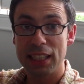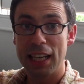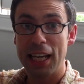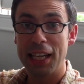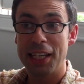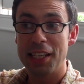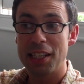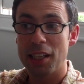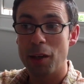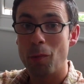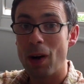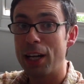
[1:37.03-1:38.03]
And
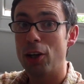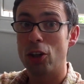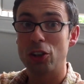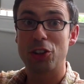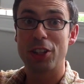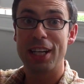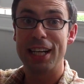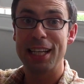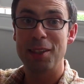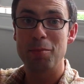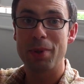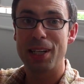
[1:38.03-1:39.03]
why not
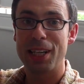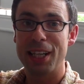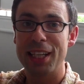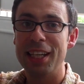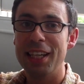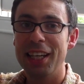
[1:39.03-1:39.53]
trying by